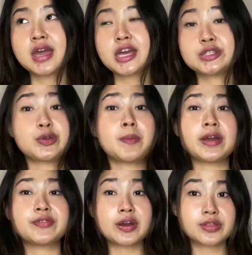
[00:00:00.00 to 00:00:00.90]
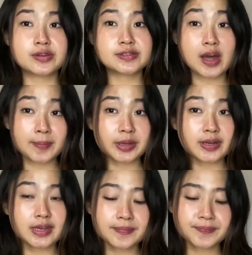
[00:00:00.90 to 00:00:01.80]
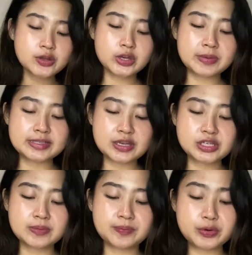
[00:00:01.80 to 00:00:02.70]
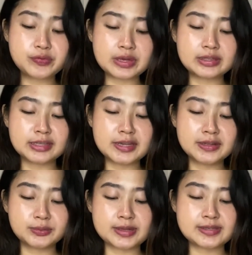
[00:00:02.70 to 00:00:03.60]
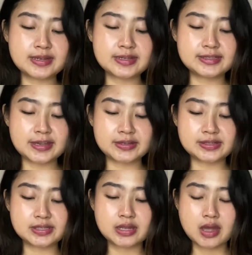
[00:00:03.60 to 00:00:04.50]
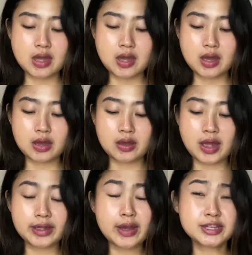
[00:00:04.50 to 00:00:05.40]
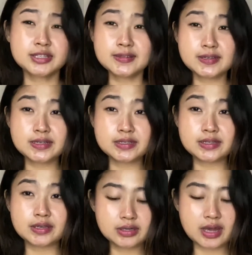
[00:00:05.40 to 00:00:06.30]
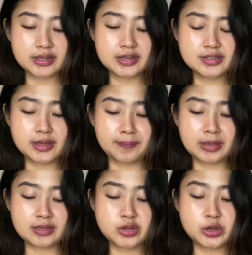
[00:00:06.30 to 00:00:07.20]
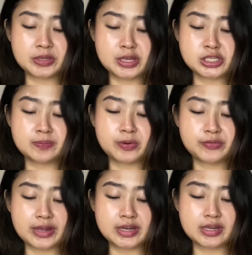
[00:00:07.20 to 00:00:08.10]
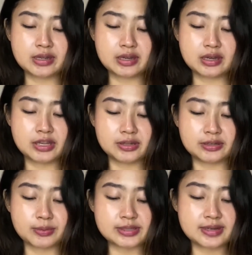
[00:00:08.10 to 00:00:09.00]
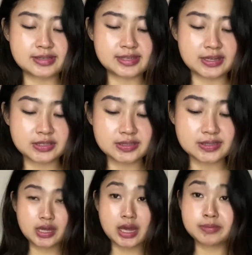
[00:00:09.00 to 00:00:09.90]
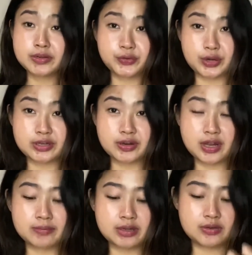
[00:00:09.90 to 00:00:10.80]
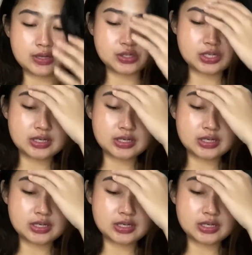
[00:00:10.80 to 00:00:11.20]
is from my father's company. Documentation proving legal resident status. I didn't submit the documentation providing legal resident status. I'm not a foreigner, I'm Indonesian.